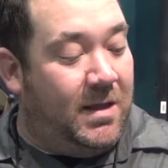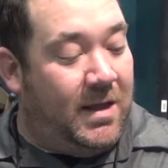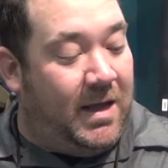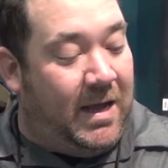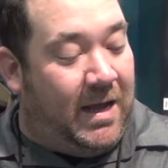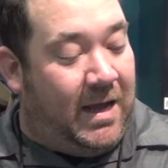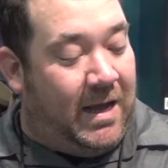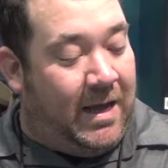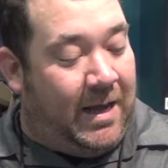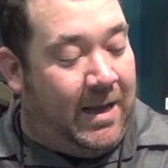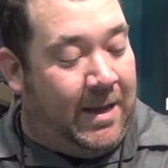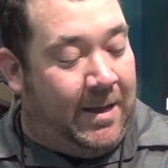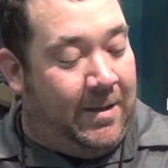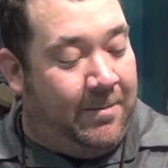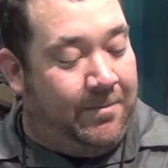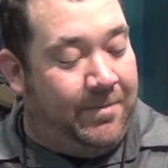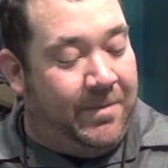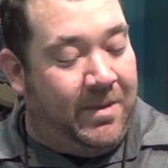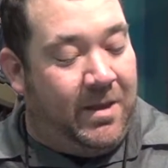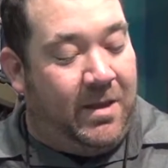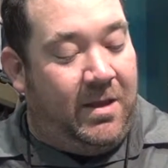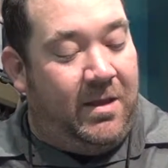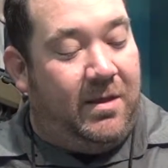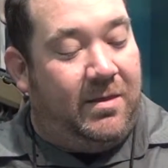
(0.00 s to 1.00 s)

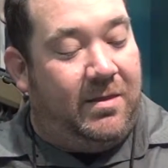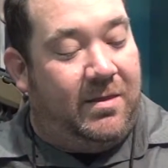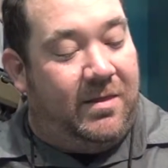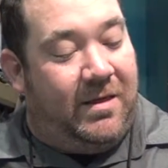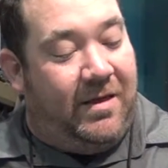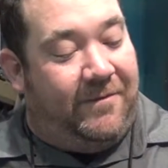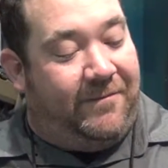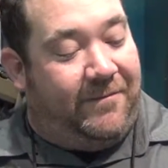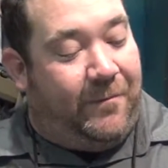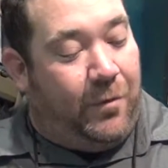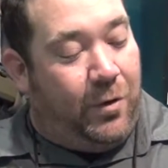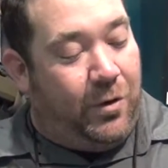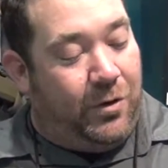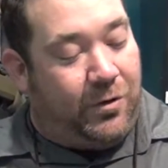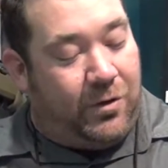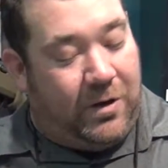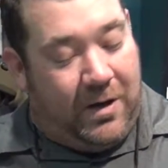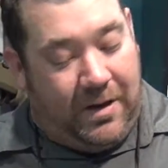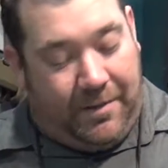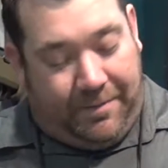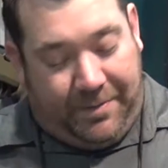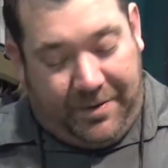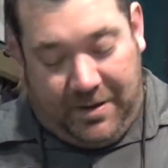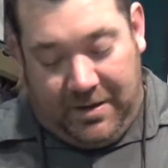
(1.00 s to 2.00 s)
The
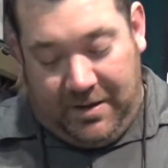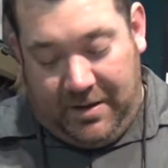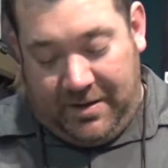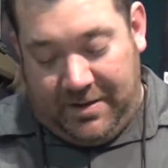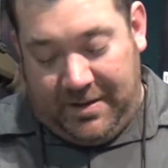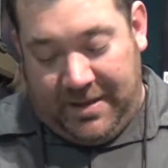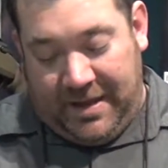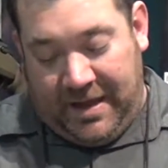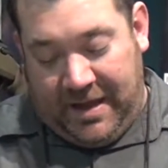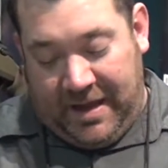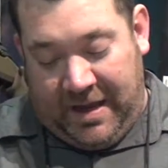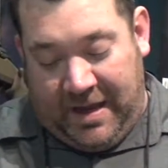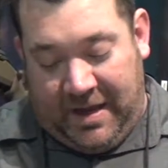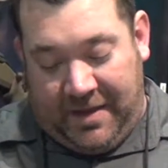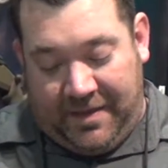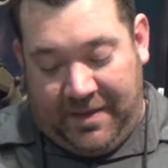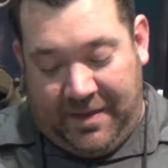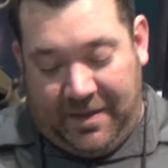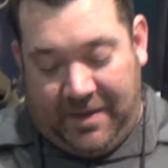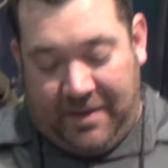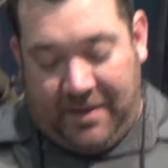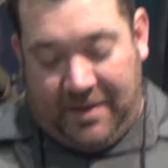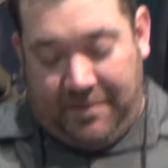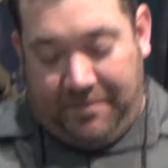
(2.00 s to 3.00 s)
foregrip,
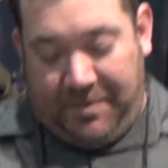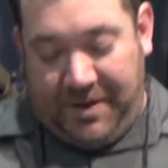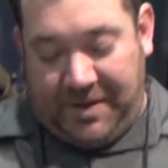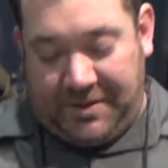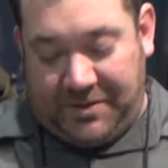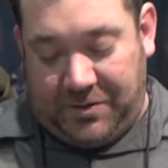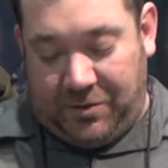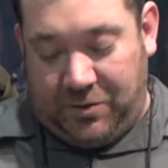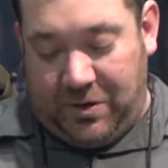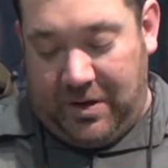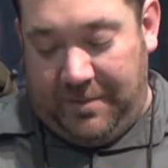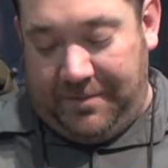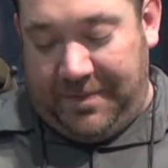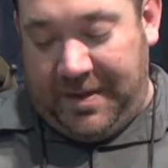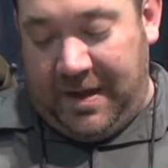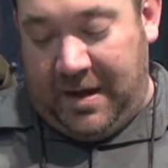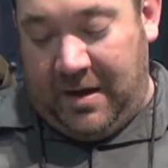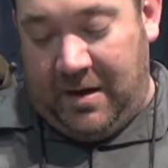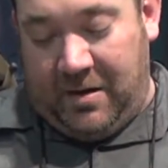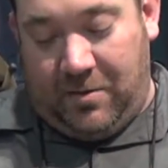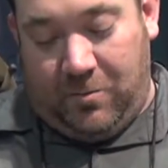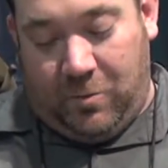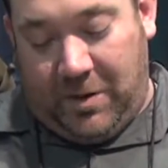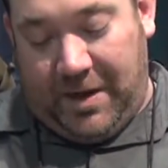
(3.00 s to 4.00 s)
the pistol grip
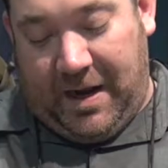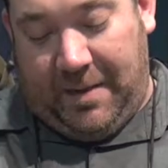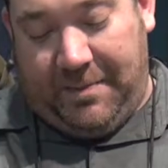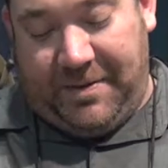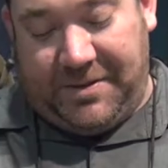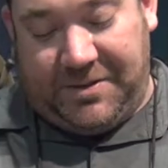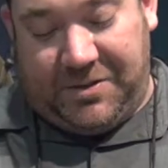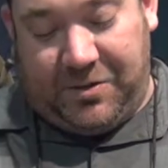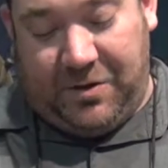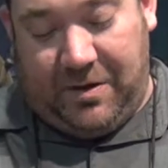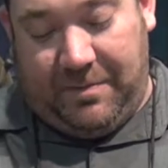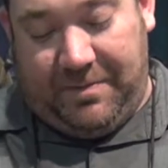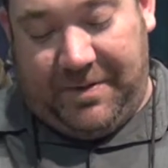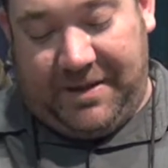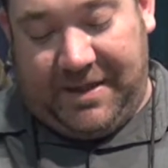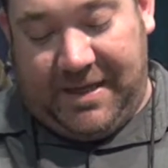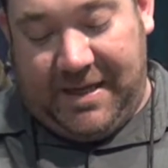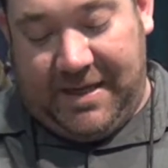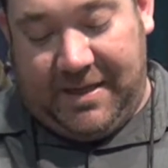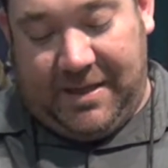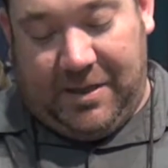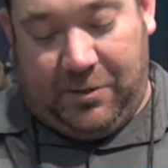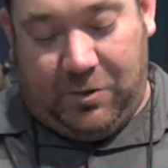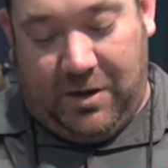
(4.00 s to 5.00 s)
there, well, not pistol grip, but
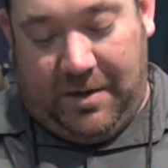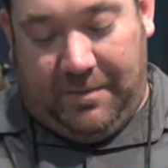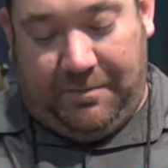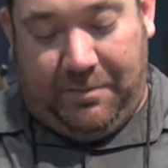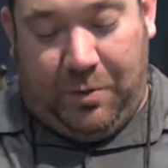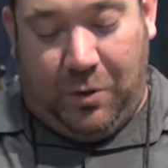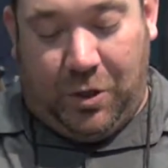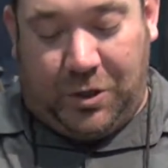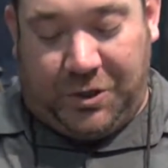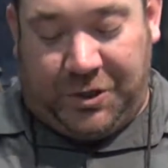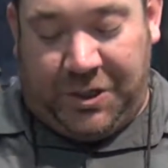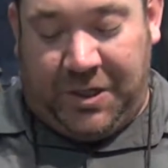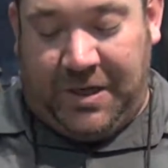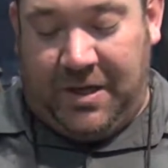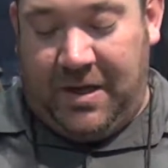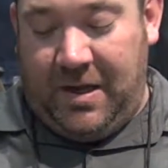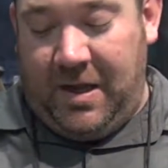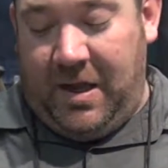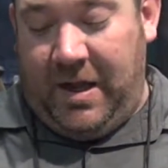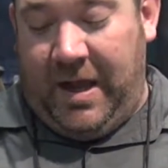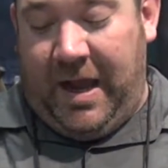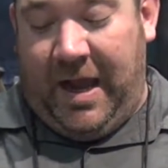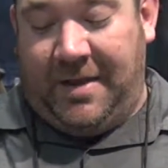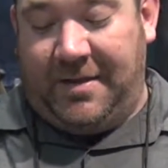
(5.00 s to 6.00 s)
the grip portion
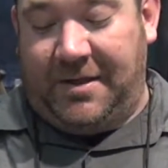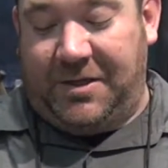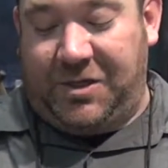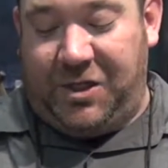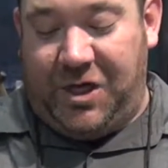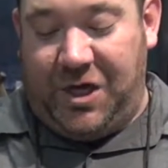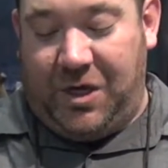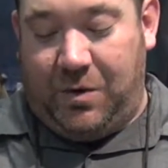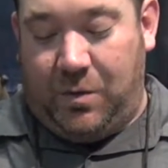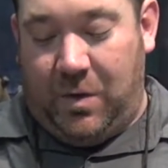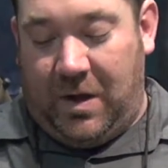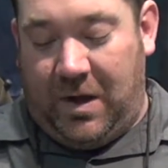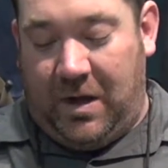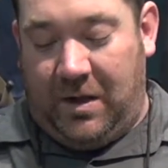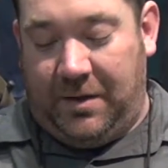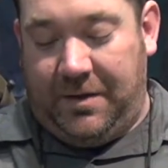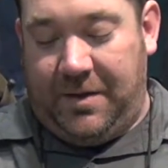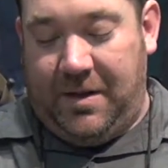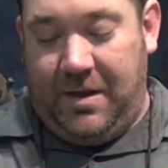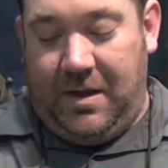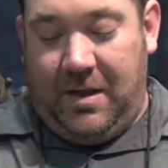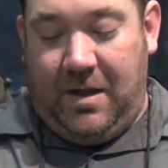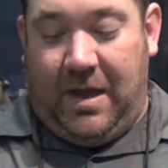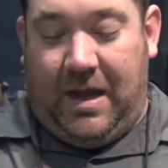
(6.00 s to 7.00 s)
and the cheek weld,
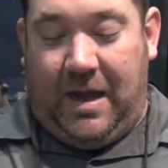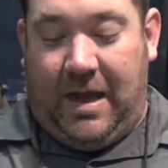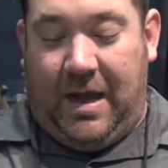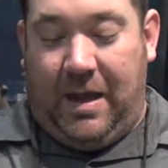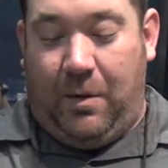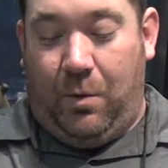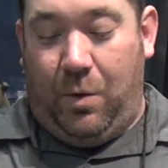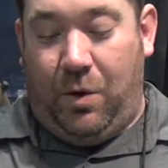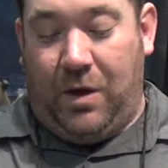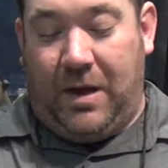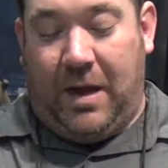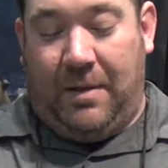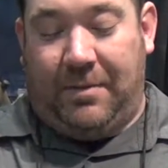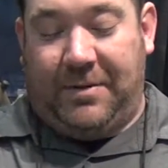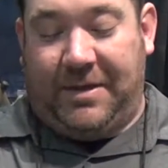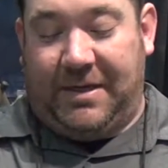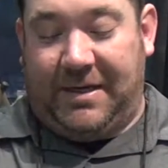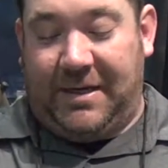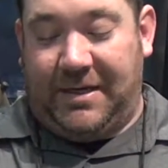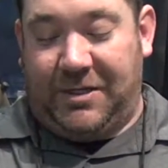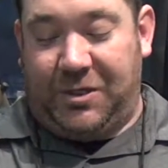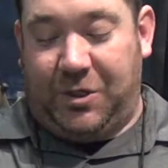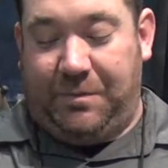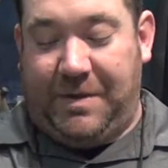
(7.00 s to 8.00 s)
it will come with
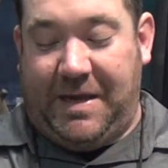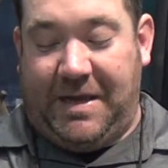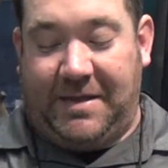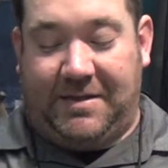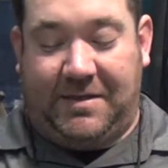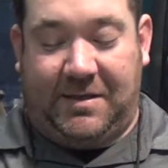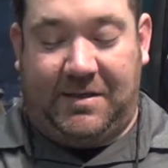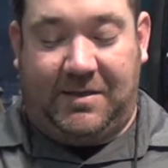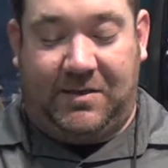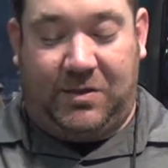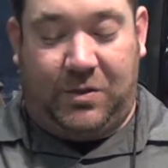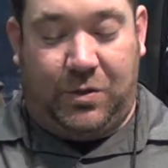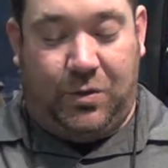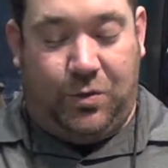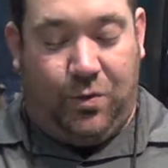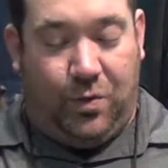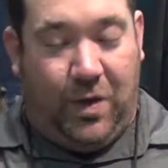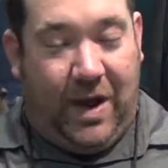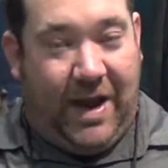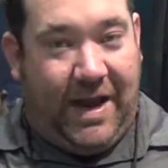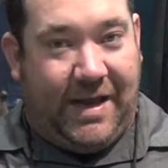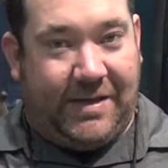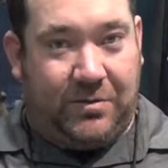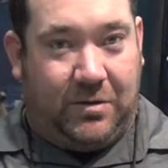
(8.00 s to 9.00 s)
additional pieces to
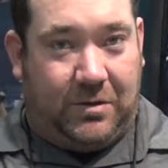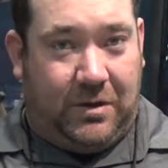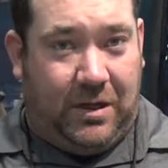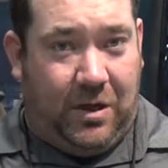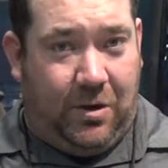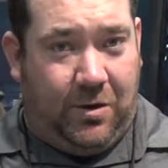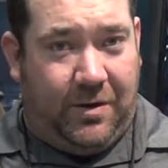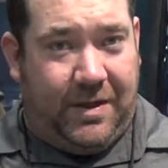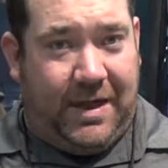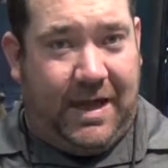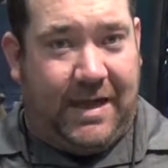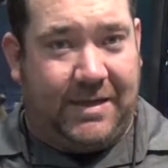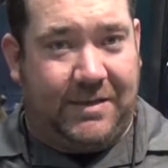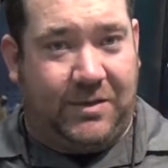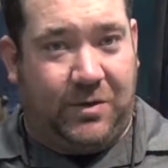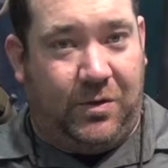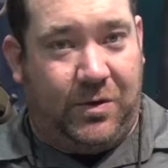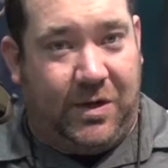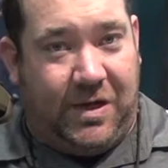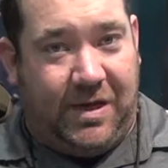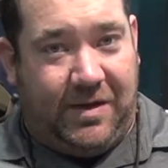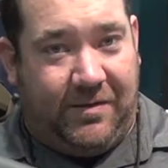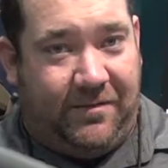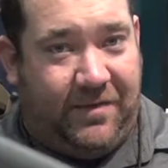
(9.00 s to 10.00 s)
raise or lower that
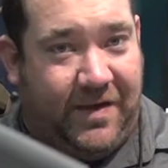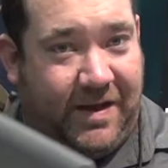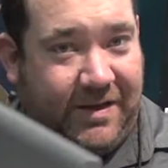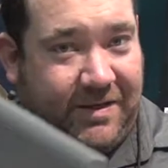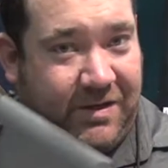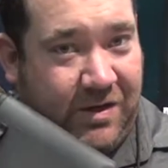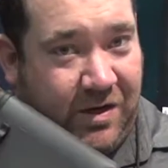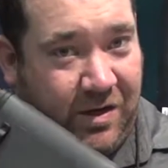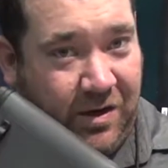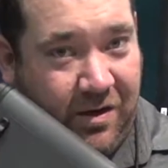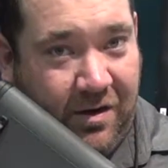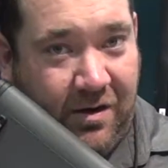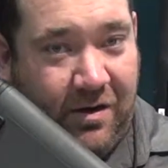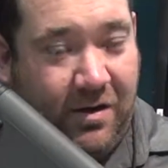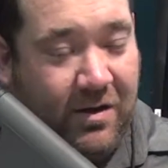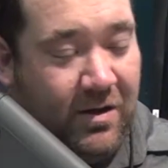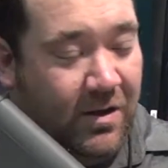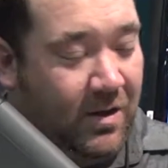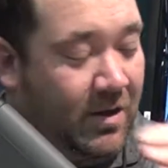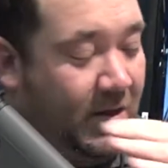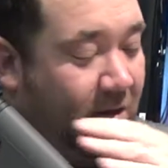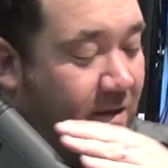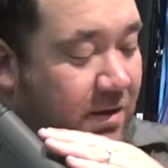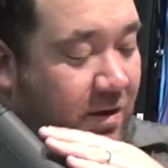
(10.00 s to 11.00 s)
it can fit to
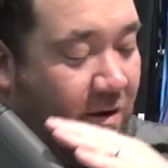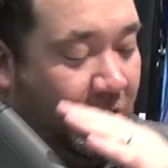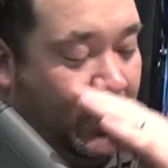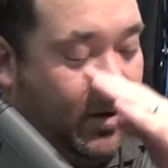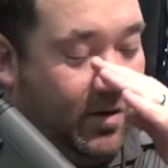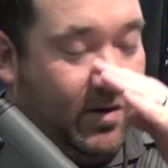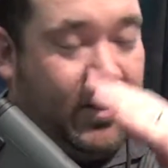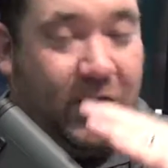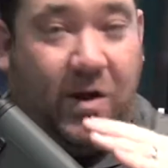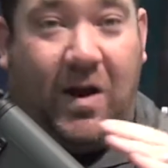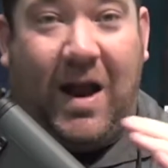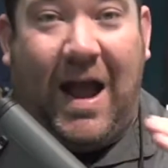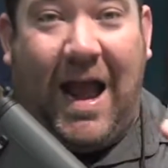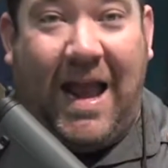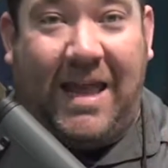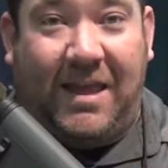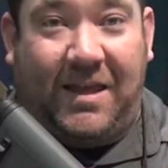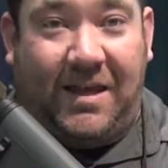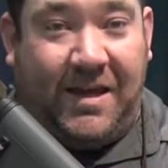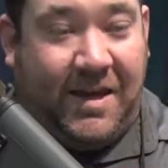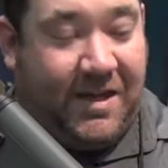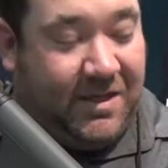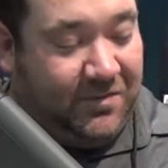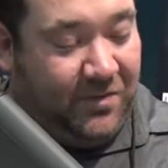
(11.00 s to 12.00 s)
your
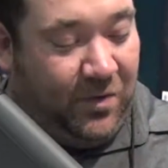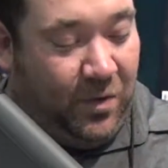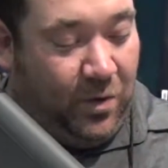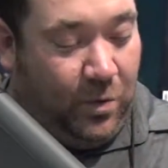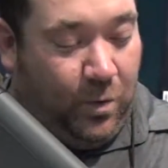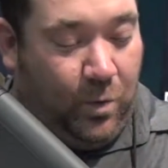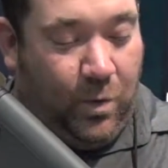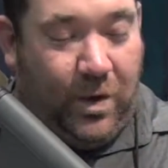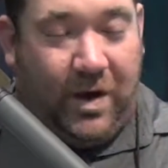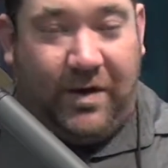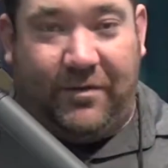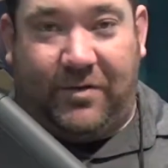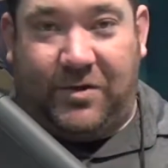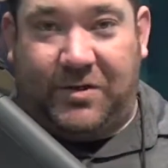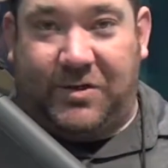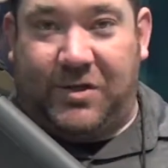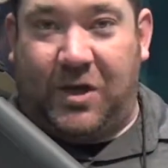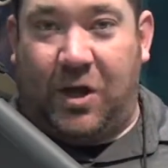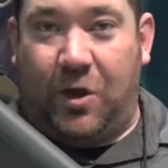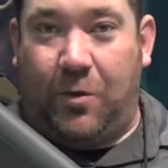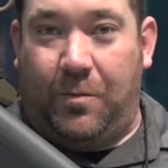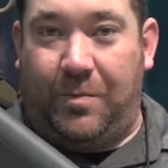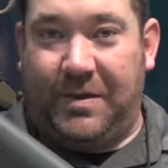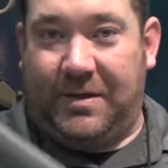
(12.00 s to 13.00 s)
height needs for whatever
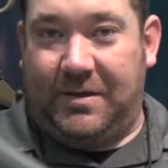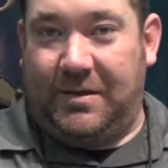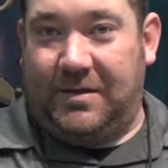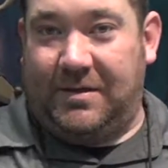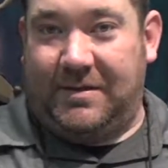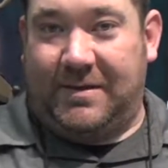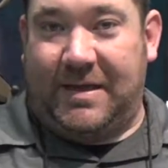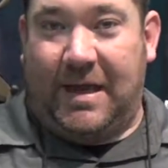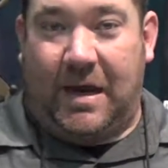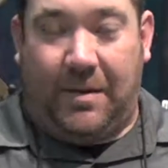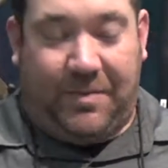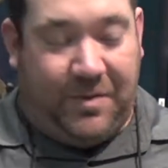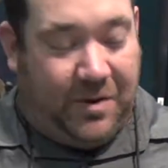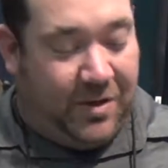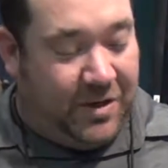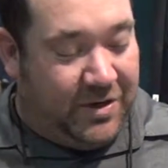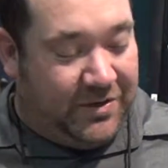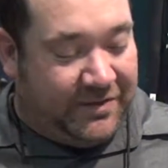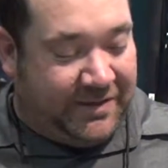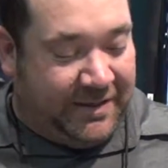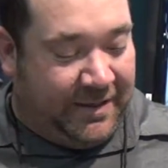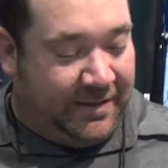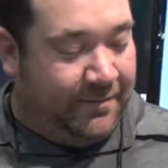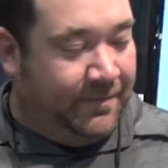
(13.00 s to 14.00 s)
scope setup you're
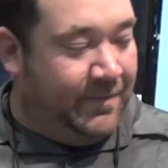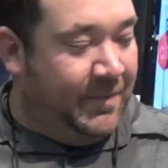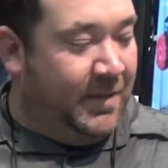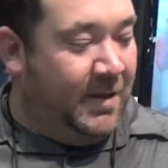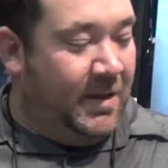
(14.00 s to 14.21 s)
using.